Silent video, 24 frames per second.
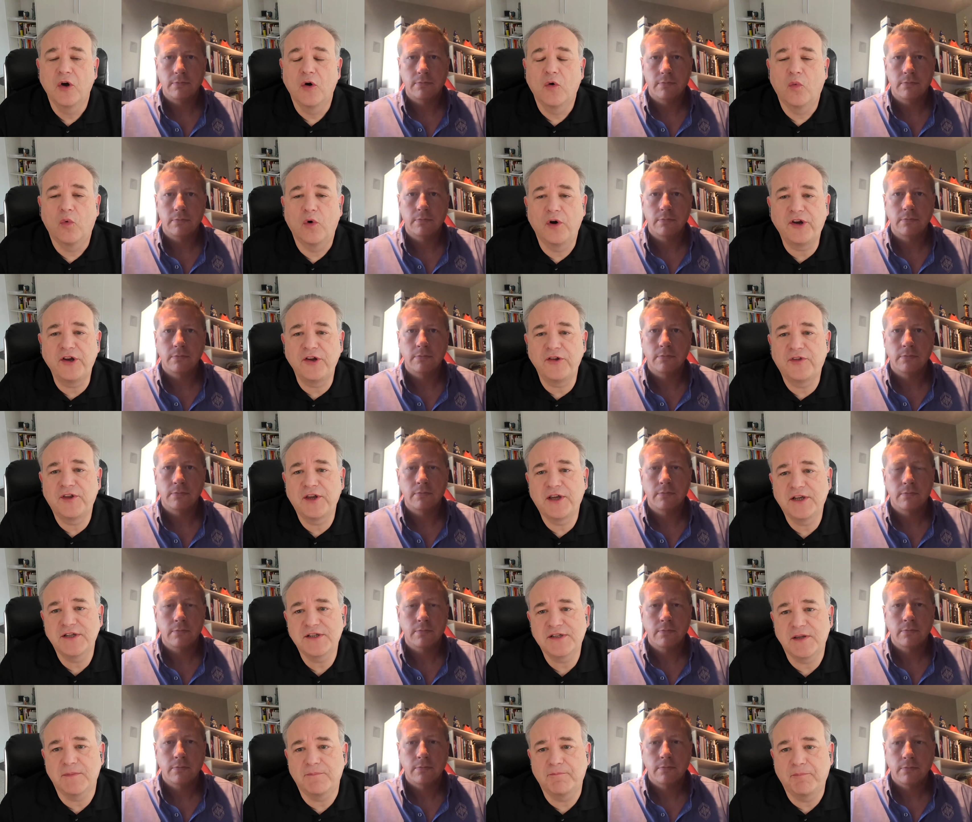Speaker 1: What do you think
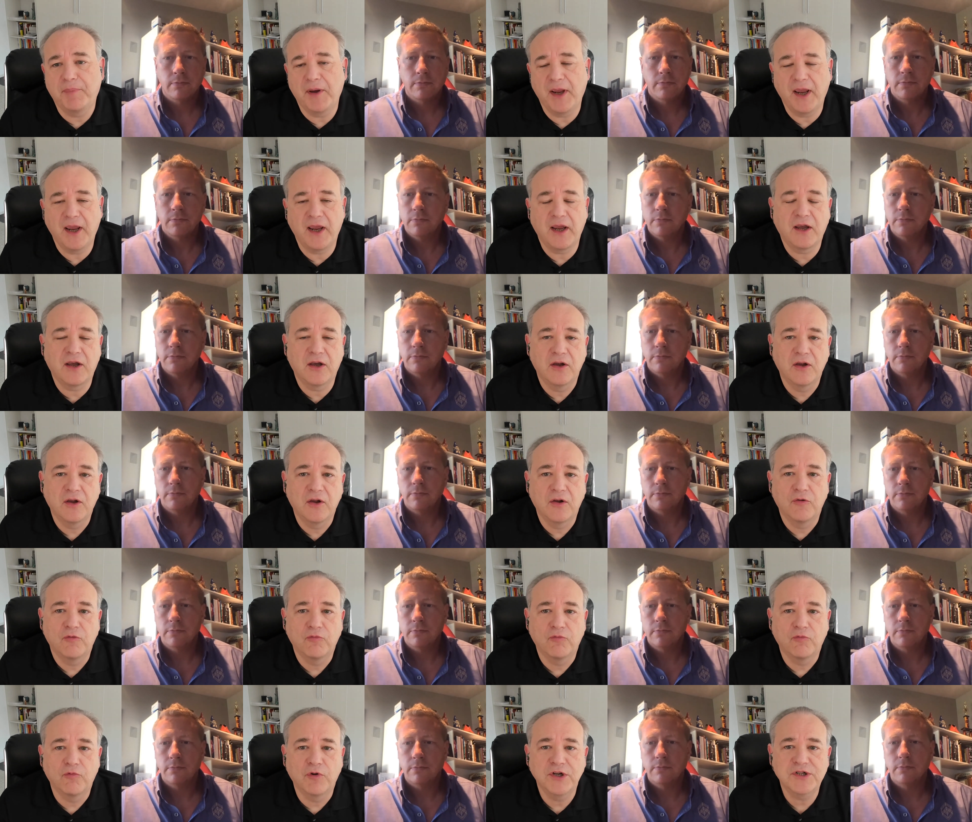is the big
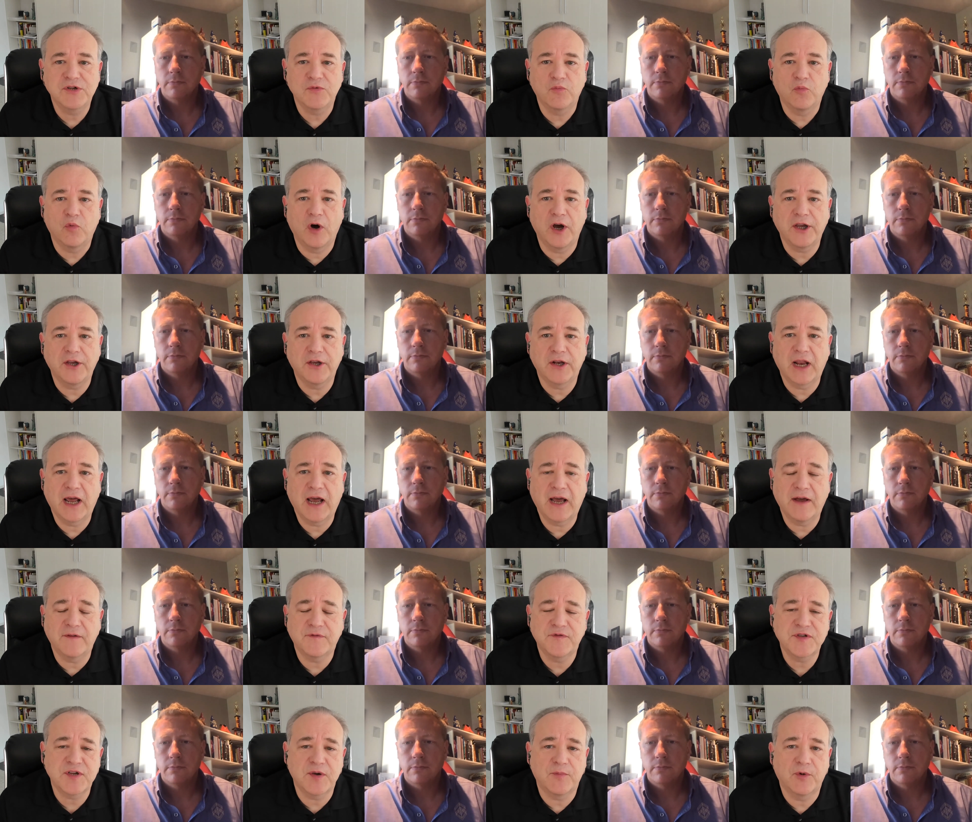reason why you'd
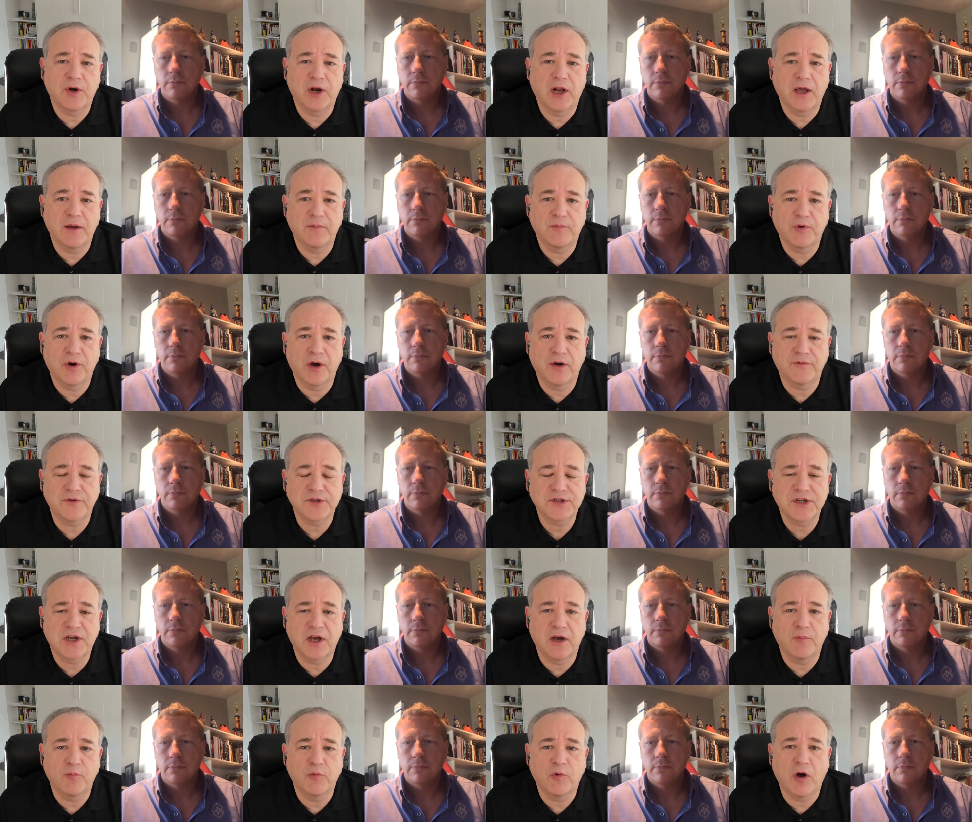have someone like Bravas
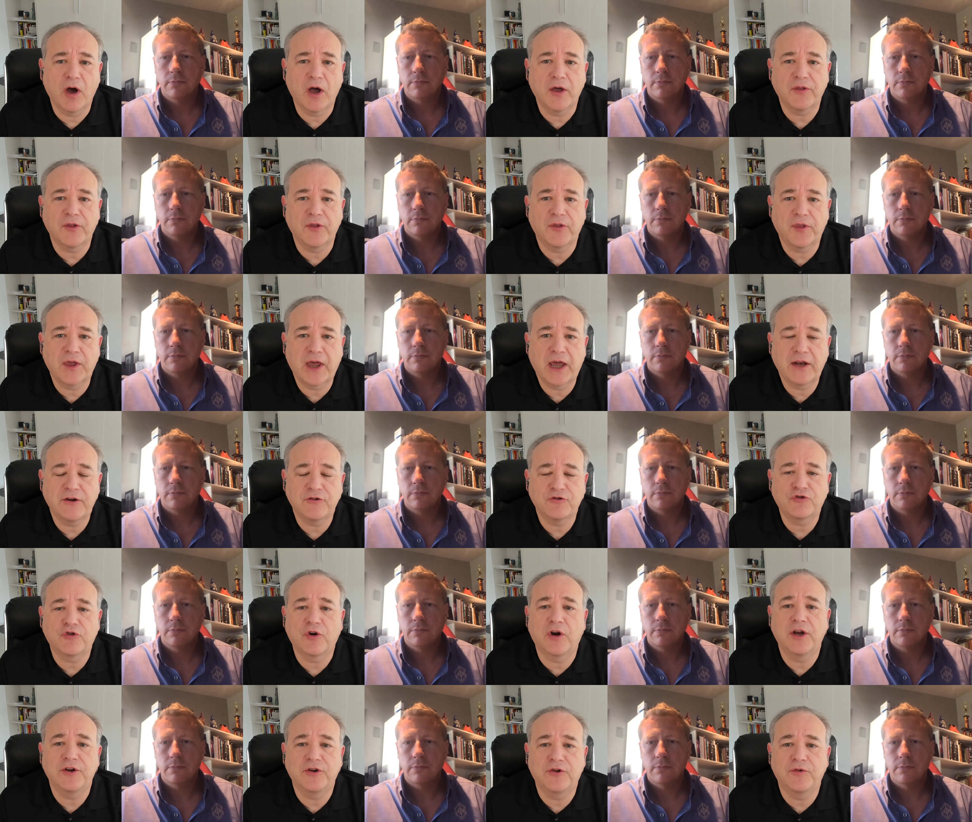come rather than
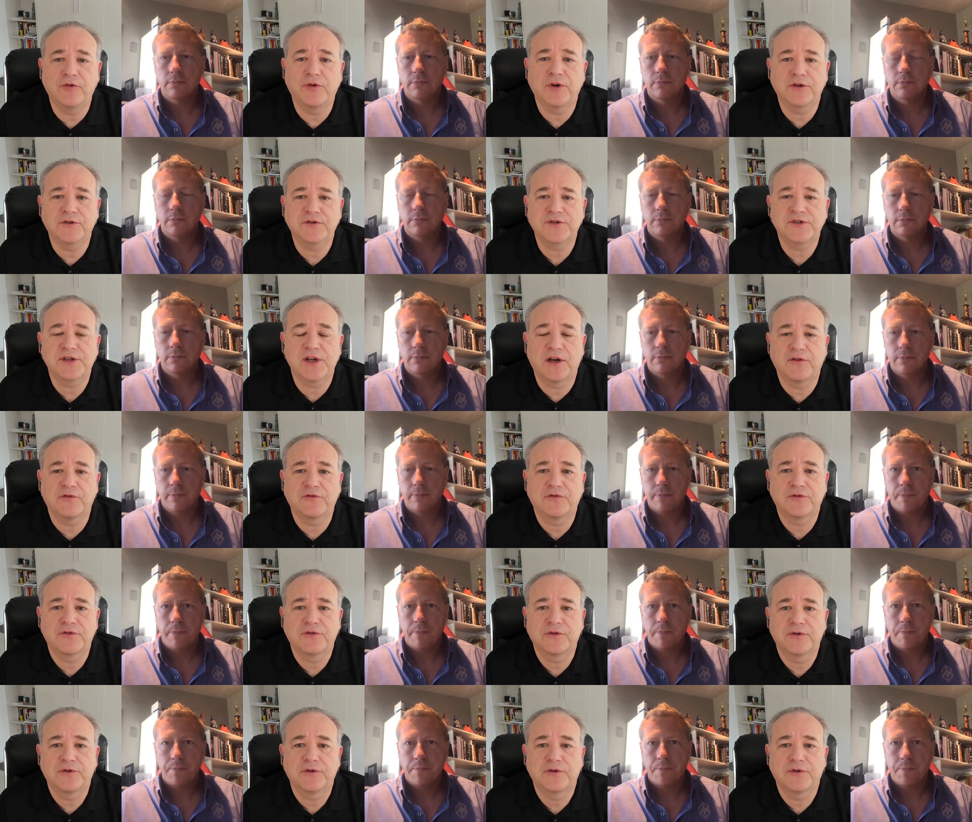try and do it yourself?